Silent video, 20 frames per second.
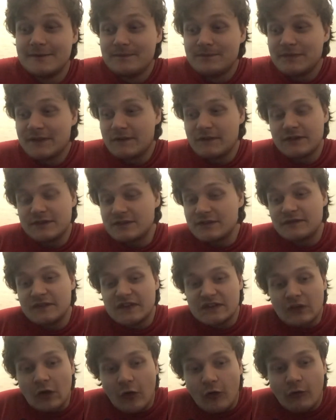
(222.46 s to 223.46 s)
If you
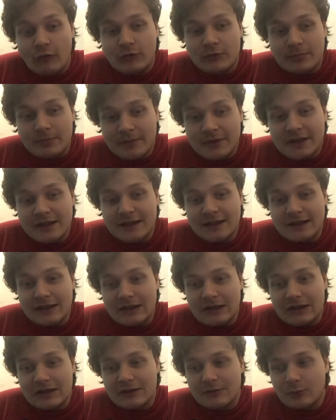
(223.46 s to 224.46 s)
told
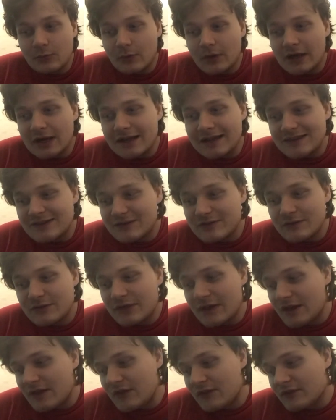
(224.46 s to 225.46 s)
me when in
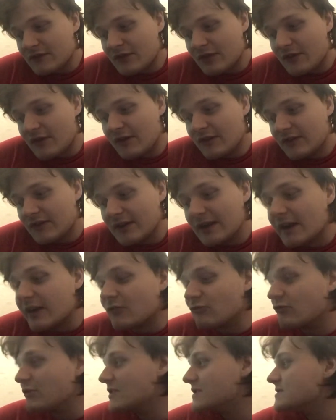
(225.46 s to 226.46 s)
2013 I'd
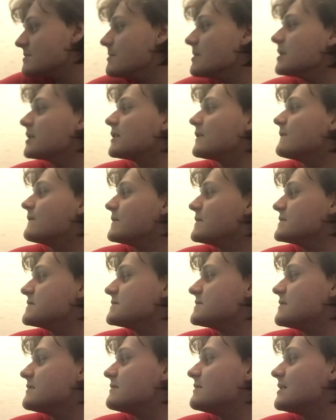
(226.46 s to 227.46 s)
reach 1 million views in
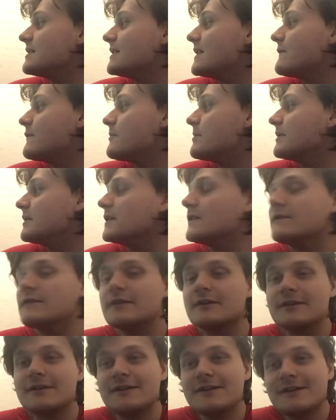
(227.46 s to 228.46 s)
total, I'd never believe
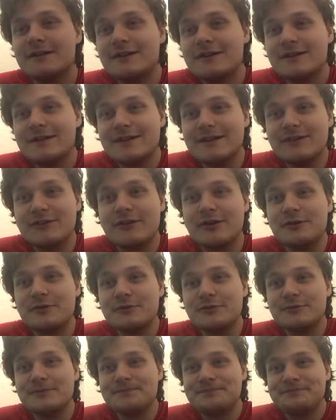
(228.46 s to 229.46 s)
you in
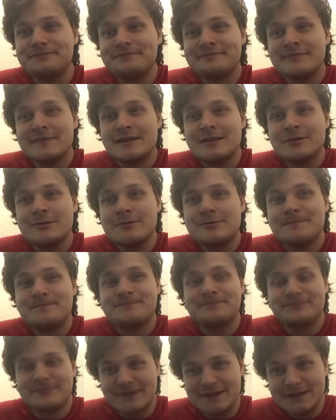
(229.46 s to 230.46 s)
total.
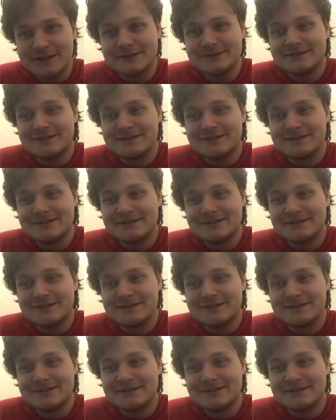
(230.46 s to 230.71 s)
Yeah.